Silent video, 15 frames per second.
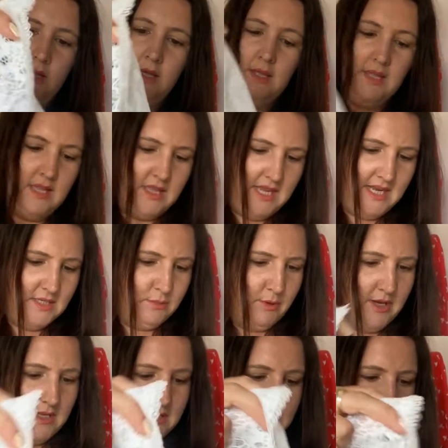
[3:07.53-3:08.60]
And then these
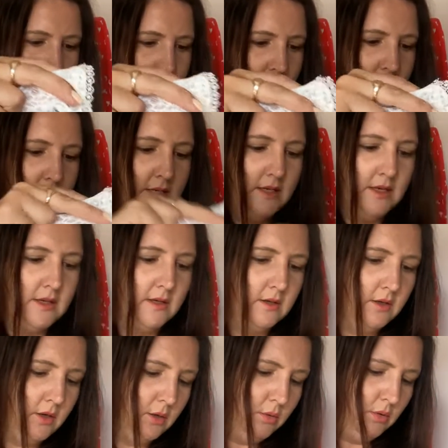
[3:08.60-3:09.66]
ones,
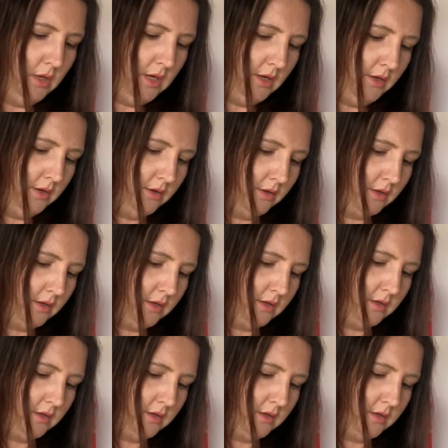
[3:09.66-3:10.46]
oh look,